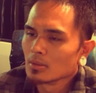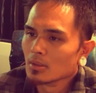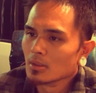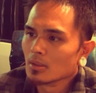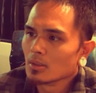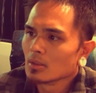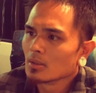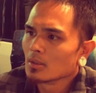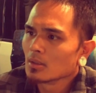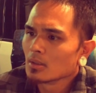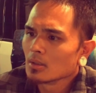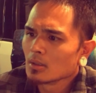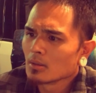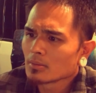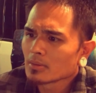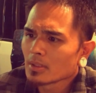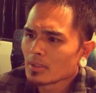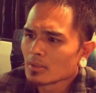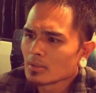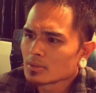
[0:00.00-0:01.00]

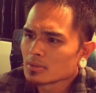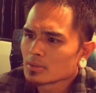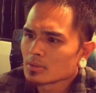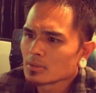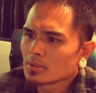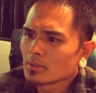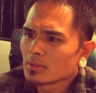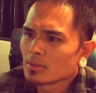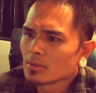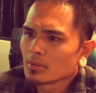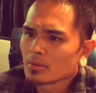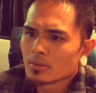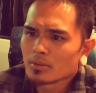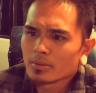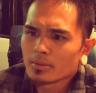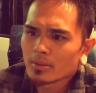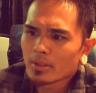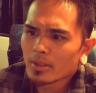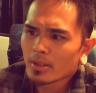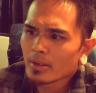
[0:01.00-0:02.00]
Okay, let's see
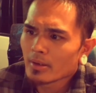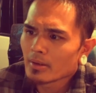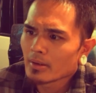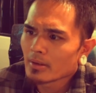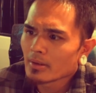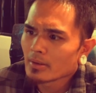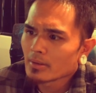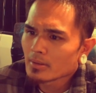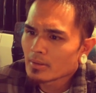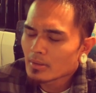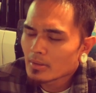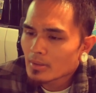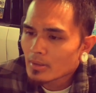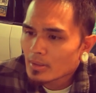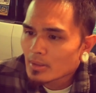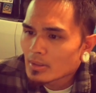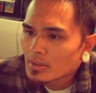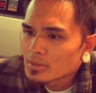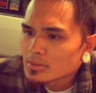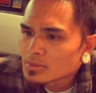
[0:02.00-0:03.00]
here. It
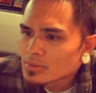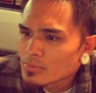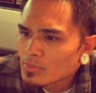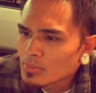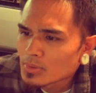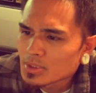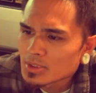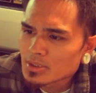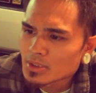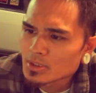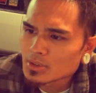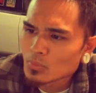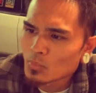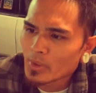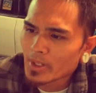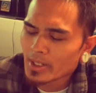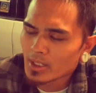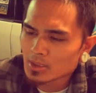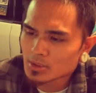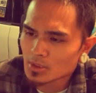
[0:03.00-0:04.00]
has
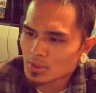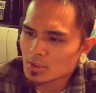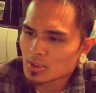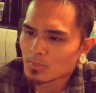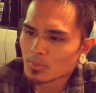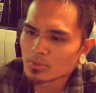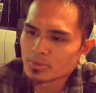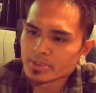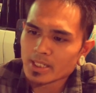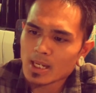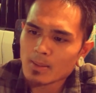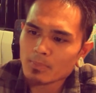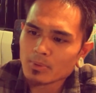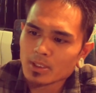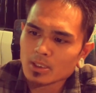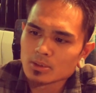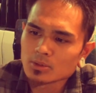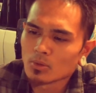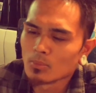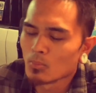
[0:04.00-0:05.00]
36-way adjustable
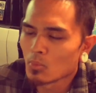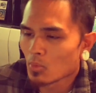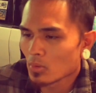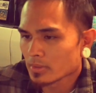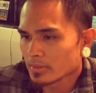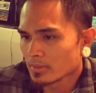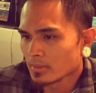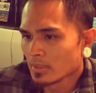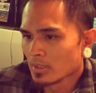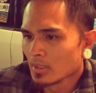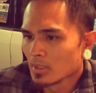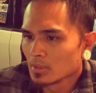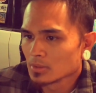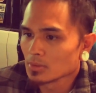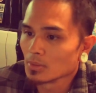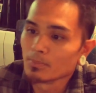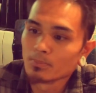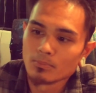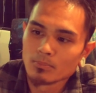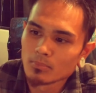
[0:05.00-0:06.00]
dampening, so
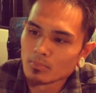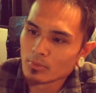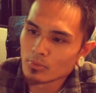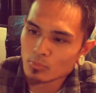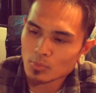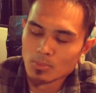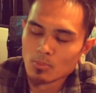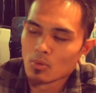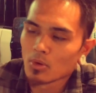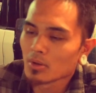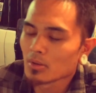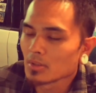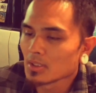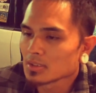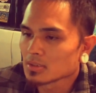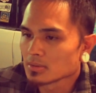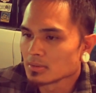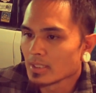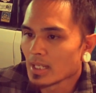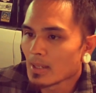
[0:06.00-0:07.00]
3 more
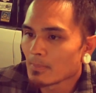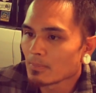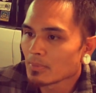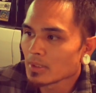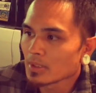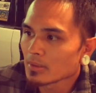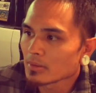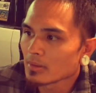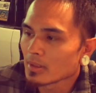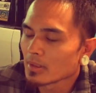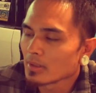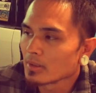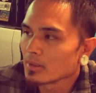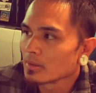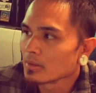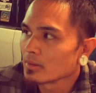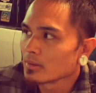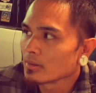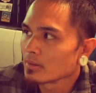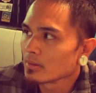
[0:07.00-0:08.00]
clicks of dampening
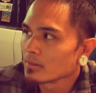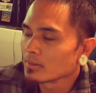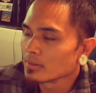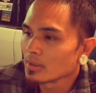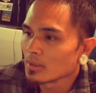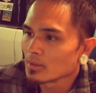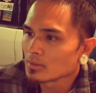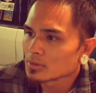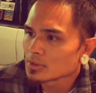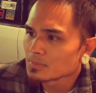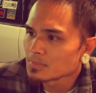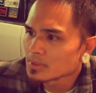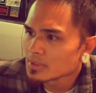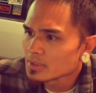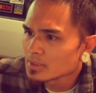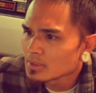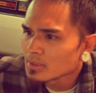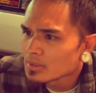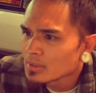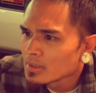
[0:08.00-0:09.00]
than the yellow
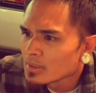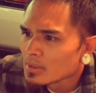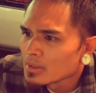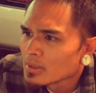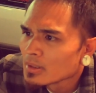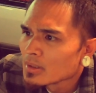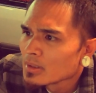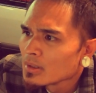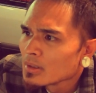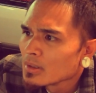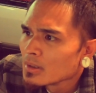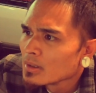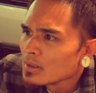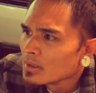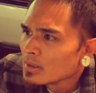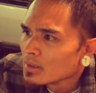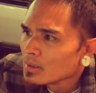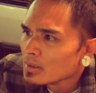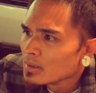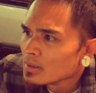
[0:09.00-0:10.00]
speed.
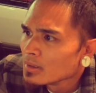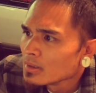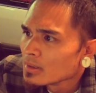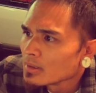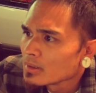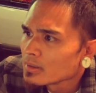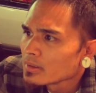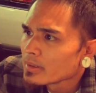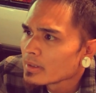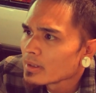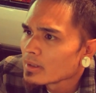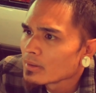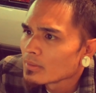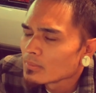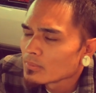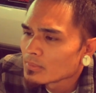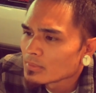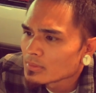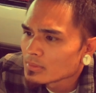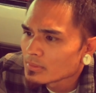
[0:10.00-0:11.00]
Can't
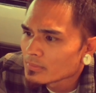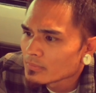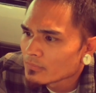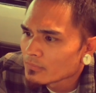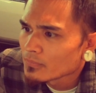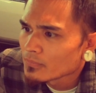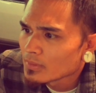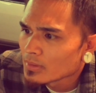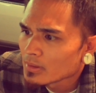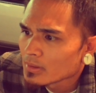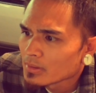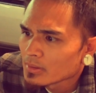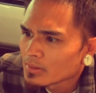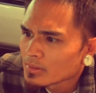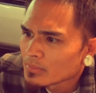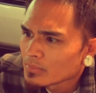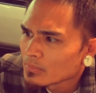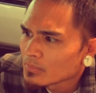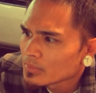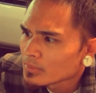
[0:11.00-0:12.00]
really
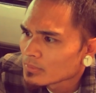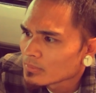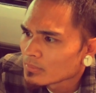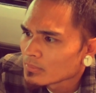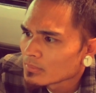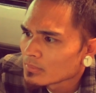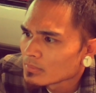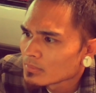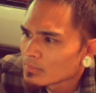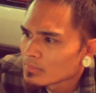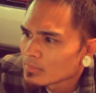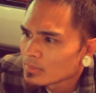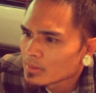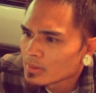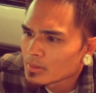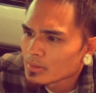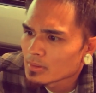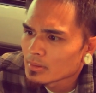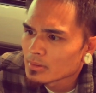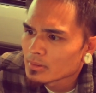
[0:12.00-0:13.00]
find what the
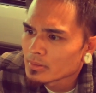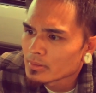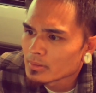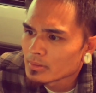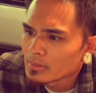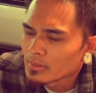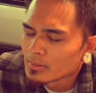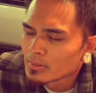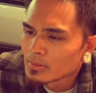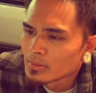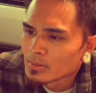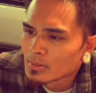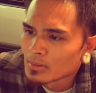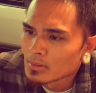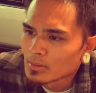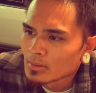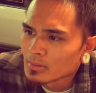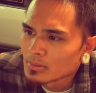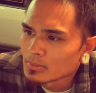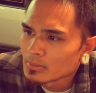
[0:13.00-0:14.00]
right height.
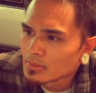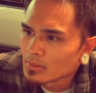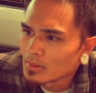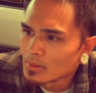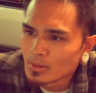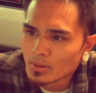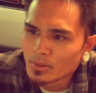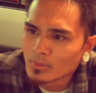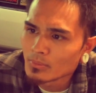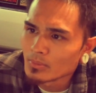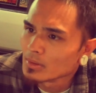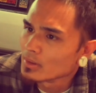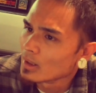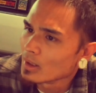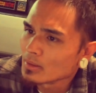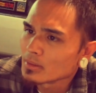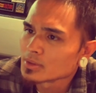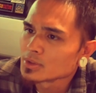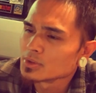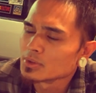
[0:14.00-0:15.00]
All right, whatever.
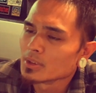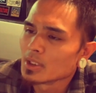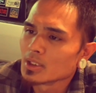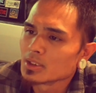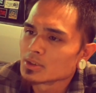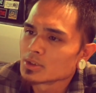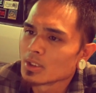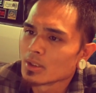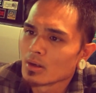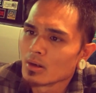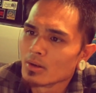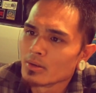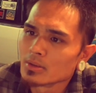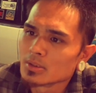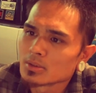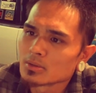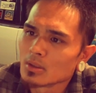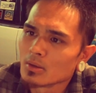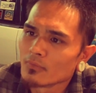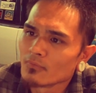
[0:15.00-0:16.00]
I'll let you guys check all
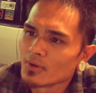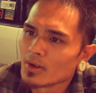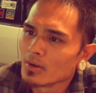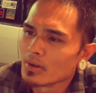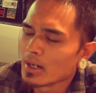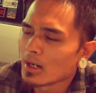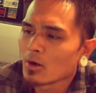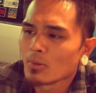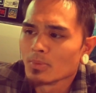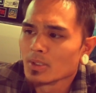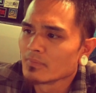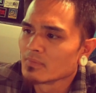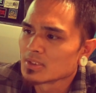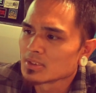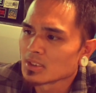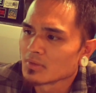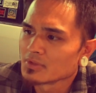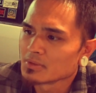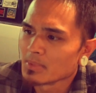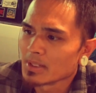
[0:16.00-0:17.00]
this stuff out. And I don't believe
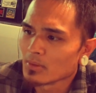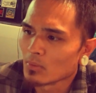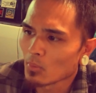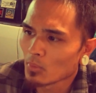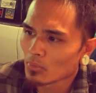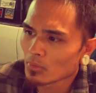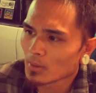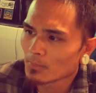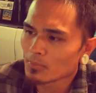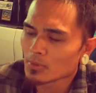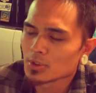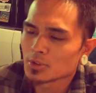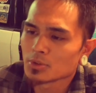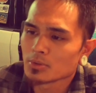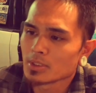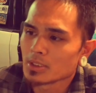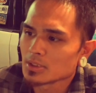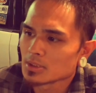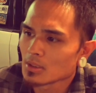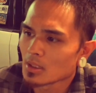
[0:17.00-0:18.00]
this stuff is made to order. I'm pretty
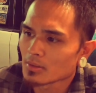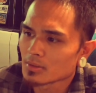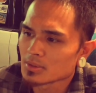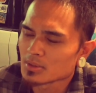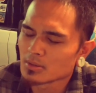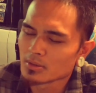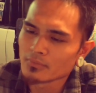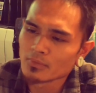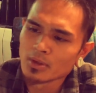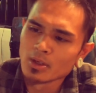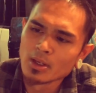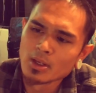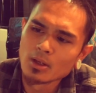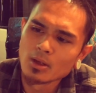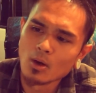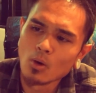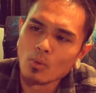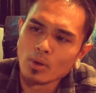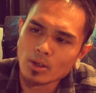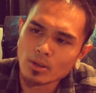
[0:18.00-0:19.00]
sure they stock this stuff.
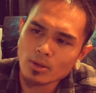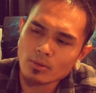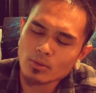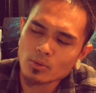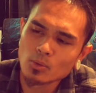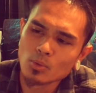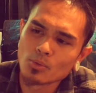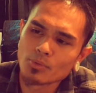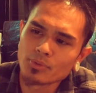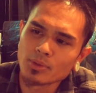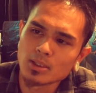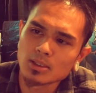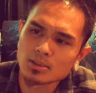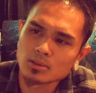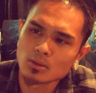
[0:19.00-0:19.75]
Oh, and another cool thing.